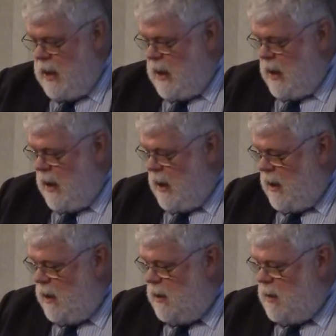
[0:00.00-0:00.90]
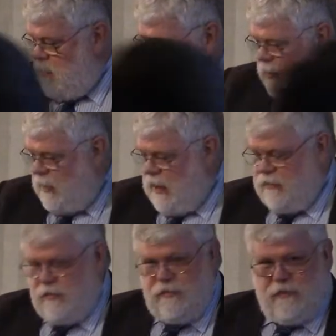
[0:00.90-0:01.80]
But
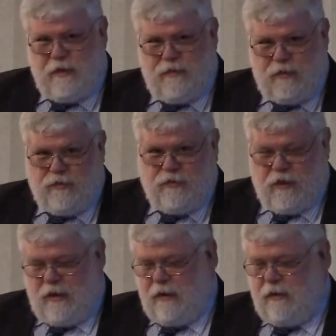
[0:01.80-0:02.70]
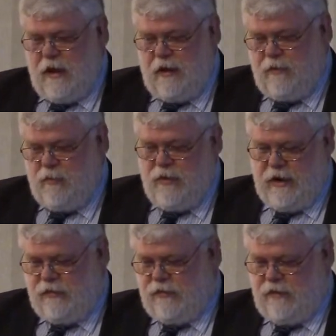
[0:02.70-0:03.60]
nonetheless, it's interesting in light of the
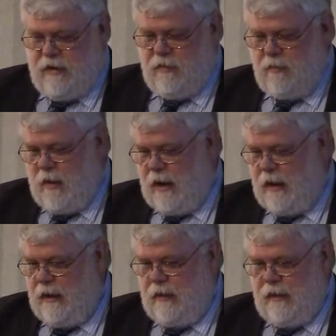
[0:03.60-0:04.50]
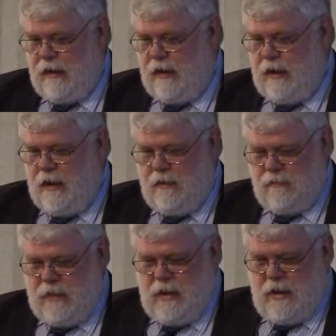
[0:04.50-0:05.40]
predictions given by the
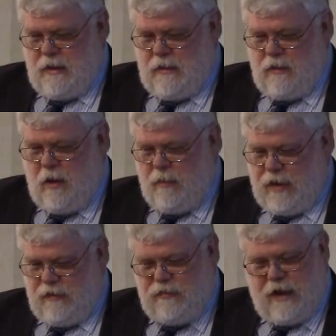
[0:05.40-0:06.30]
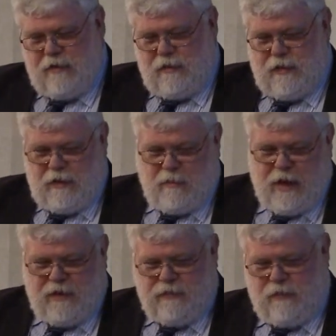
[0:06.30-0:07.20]
lobbyist and the
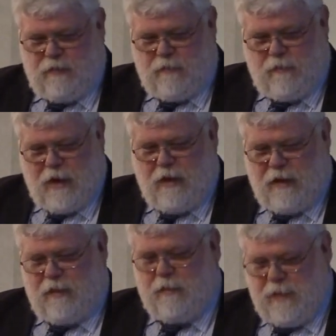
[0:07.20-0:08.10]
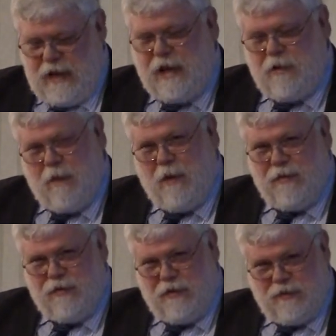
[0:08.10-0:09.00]
ambassador at the beginning of my
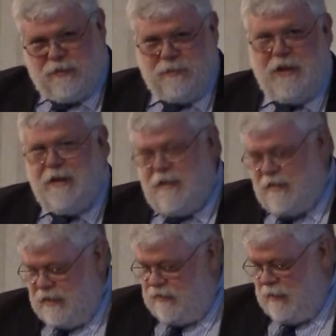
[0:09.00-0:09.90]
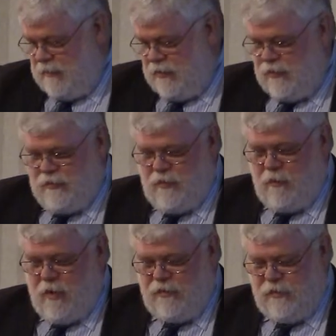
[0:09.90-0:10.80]
research that these type of issues are the
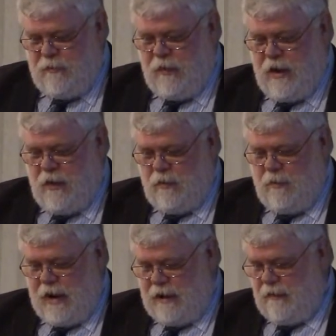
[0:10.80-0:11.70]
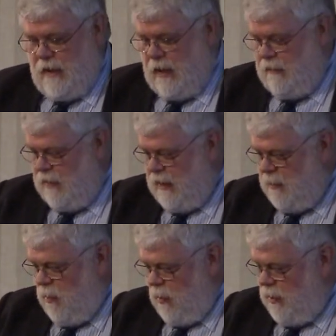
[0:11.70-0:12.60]
ones that remain very
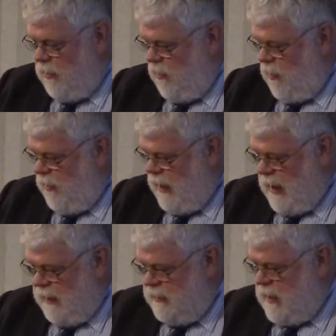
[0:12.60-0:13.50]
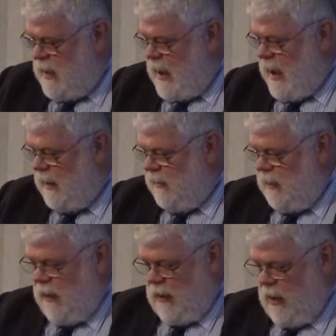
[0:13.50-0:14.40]
important toward the end. And
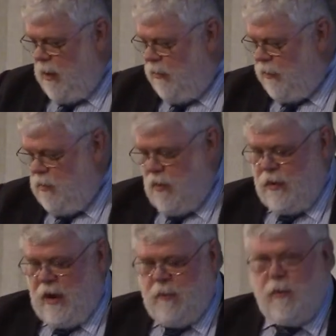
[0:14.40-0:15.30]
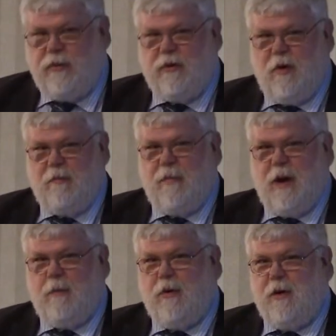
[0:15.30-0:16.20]
I noticed a quote a couple weeks ago from an
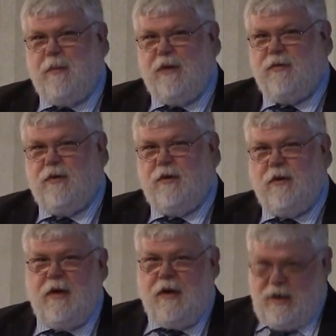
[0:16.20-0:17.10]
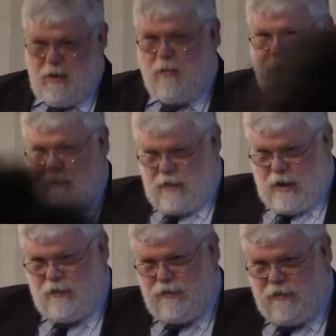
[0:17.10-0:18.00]
Alberta minister, whatever
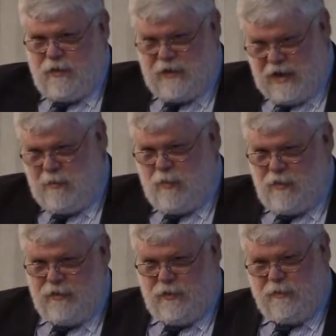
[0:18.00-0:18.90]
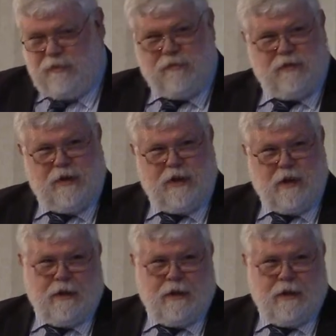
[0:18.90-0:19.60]
else is on the table in terms of CETA,